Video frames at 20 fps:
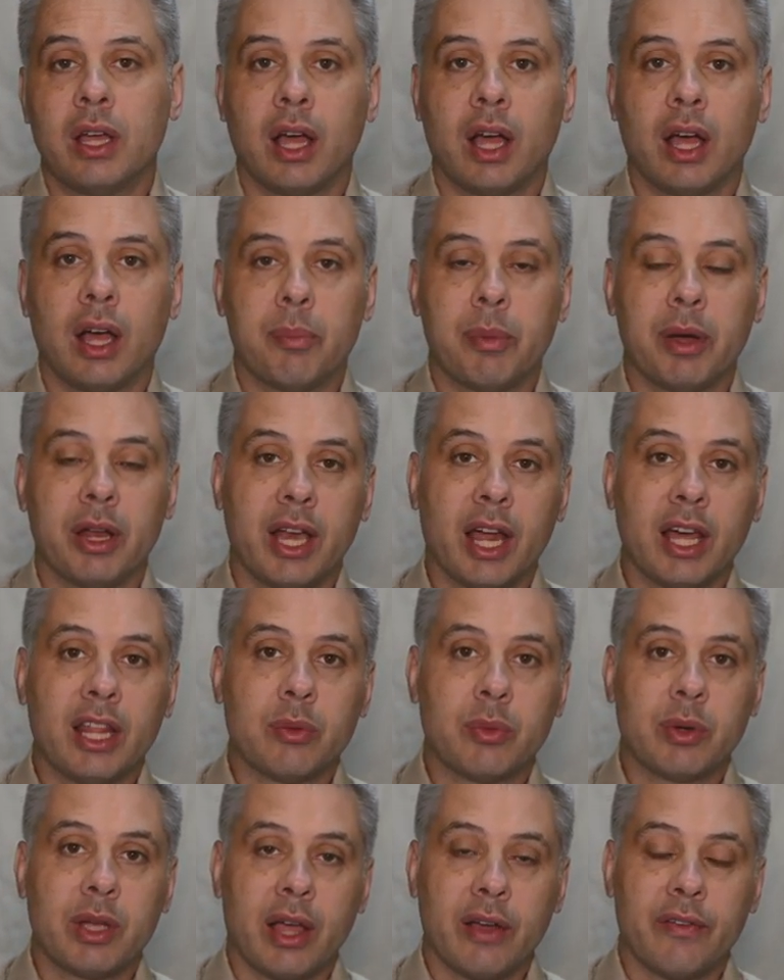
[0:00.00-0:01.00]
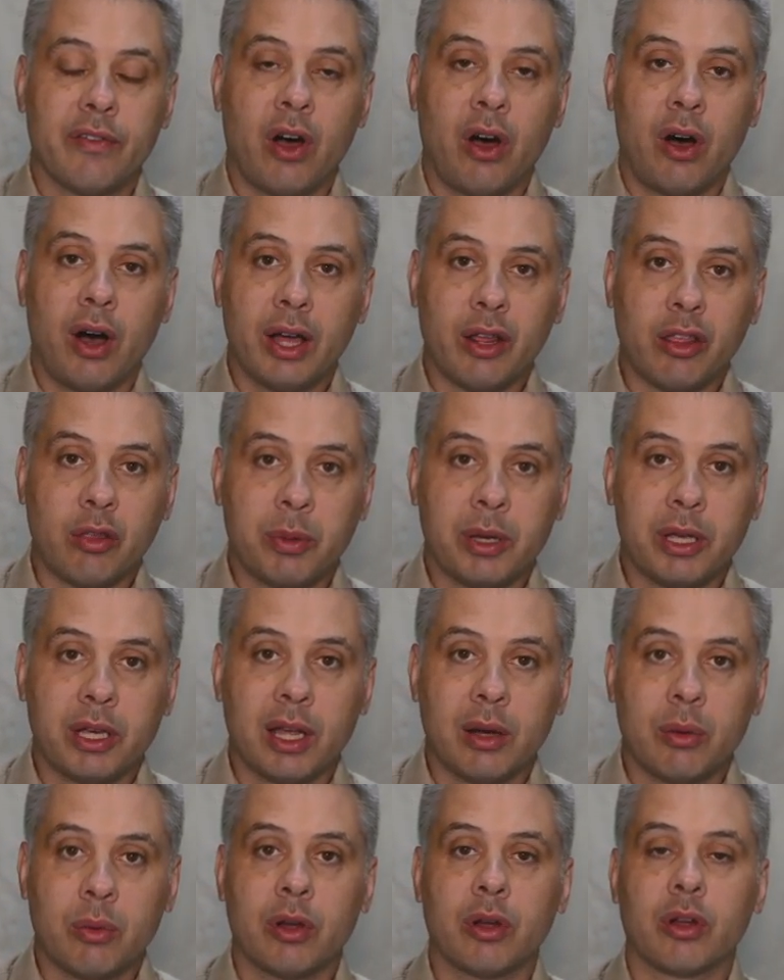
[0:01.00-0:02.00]
But now that we have higher speed
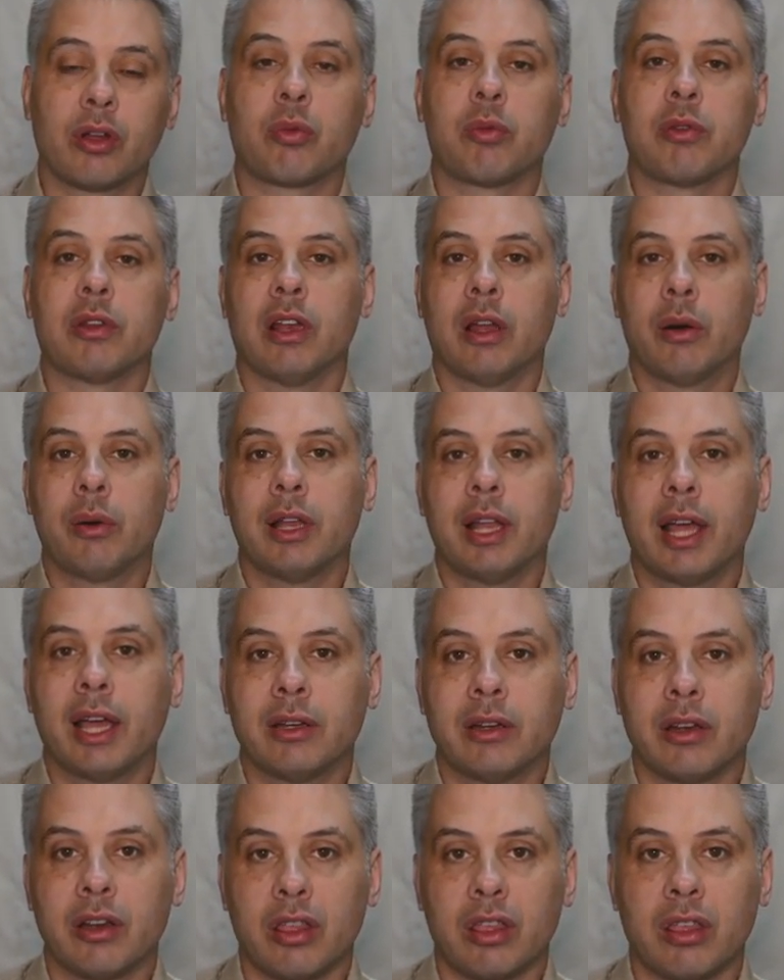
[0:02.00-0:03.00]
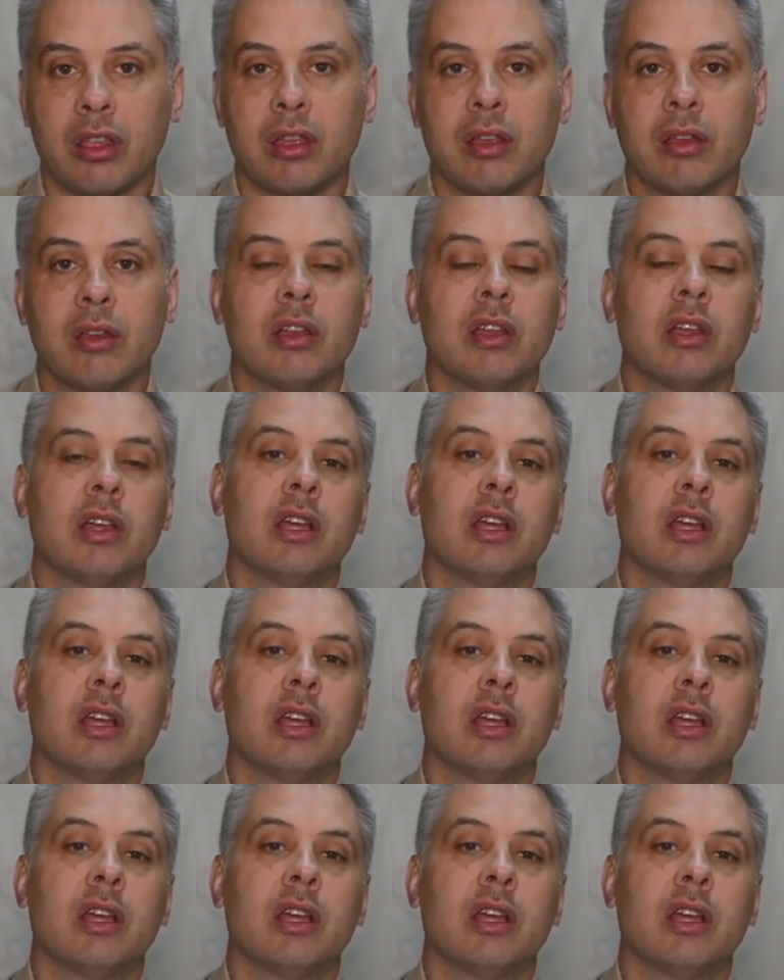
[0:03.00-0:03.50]
networks with lower latency